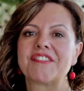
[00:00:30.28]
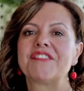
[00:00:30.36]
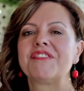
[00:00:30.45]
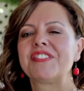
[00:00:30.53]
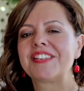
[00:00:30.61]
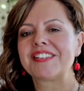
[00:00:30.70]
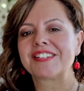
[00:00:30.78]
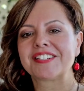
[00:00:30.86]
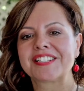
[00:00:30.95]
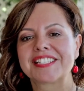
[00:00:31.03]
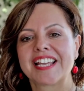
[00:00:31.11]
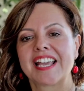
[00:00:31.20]

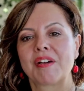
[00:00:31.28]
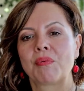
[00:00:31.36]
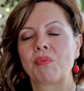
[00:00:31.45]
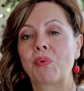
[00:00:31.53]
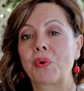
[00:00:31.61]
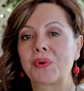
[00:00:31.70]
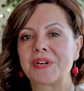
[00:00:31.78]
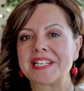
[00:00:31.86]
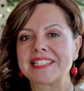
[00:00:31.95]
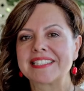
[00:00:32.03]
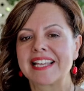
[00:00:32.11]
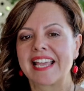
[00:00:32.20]
fears,
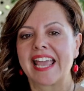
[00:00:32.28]
worries,